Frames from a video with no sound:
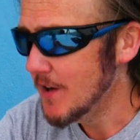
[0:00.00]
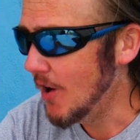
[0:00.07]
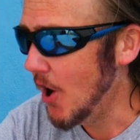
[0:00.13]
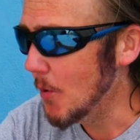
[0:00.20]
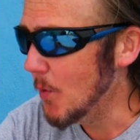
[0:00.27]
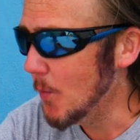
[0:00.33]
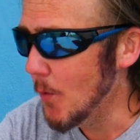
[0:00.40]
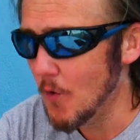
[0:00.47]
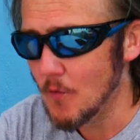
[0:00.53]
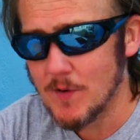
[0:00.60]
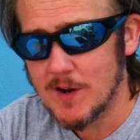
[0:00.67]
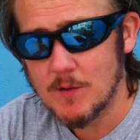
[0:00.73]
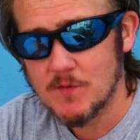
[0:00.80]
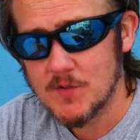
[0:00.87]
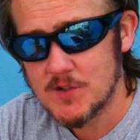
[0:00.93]
I will walk
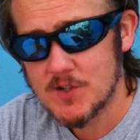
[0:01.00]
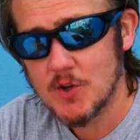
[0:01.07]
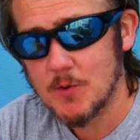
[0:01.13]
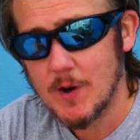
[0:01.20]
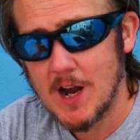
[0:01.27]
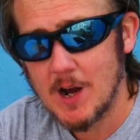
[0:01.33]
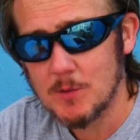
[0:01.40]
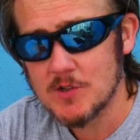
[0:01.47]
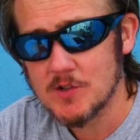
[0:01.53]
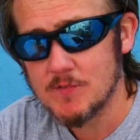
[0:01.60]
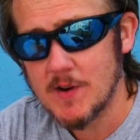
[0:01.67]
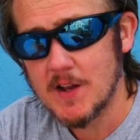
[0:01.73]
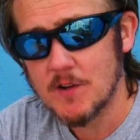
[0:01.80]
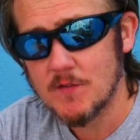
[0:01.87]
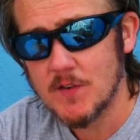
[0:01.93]
around for two hours
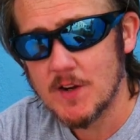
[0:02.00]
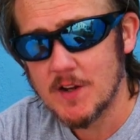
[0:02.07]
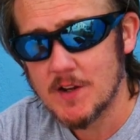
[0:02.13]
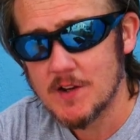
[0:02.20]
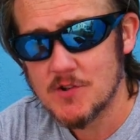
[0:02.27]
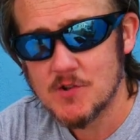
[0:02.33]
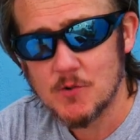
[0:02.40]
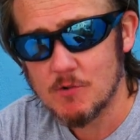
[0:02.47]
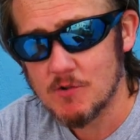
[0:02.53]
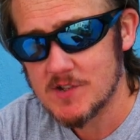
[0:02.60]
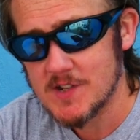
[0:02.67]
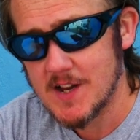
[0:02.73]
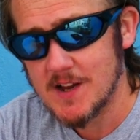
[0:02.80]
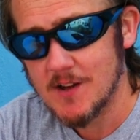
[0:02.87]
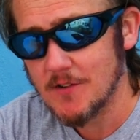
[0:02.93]
around a village or a
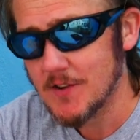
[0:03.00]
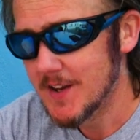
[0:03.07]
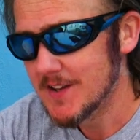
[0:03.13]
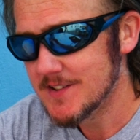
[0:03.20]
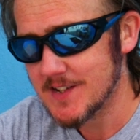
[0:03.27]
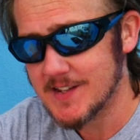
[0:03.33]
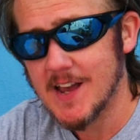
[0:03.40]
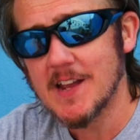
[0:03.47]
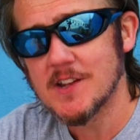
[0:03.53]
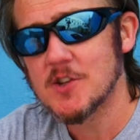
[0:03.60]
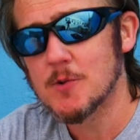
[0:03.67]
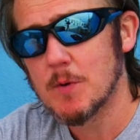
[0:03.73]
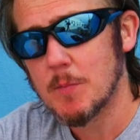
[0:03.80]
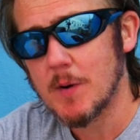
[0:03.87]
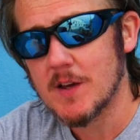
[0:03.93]
town to get
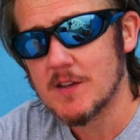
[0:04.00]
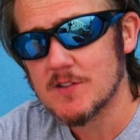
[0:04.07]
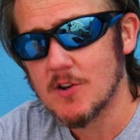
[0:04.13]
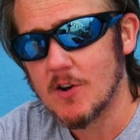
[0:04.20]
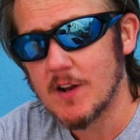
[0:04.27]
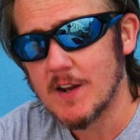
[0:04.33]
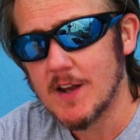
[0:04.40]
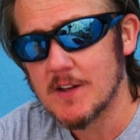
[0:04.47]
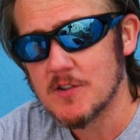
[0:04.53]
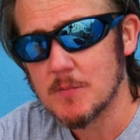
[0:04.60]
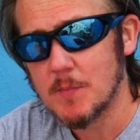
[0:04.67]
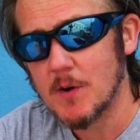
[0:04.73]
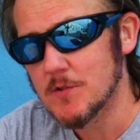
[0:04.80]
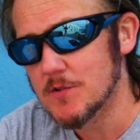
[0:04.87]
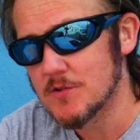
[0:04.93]
to a place like that as
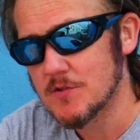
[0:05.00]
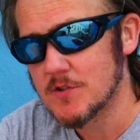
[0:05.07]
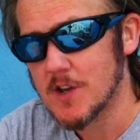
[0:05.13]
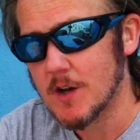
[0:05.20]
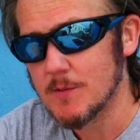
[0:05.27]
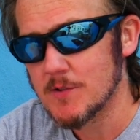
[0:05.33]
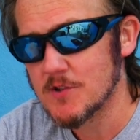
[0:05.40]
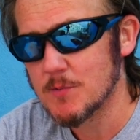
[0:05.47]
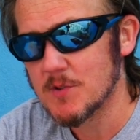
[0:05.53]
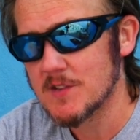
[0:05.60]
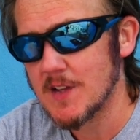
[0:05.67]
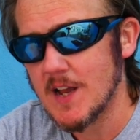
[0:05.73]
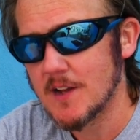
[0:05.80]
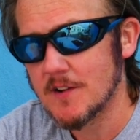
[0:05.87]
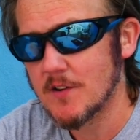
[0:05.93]
opposed to just going to a
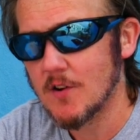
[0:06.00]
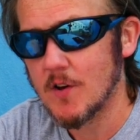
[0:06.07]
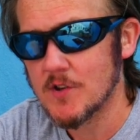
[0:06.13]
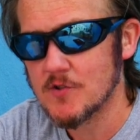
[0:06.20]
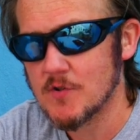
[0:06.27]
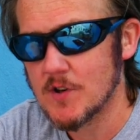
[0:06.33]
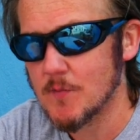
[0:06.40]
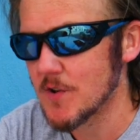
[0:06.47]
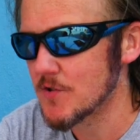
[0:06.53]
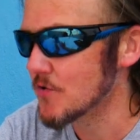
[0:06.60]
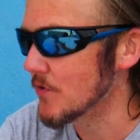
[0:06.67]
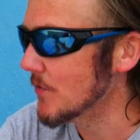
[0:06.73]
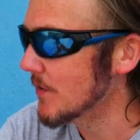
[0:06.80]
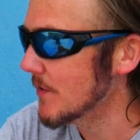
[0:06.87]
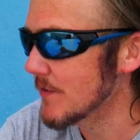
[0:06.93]
standard high street restaurant.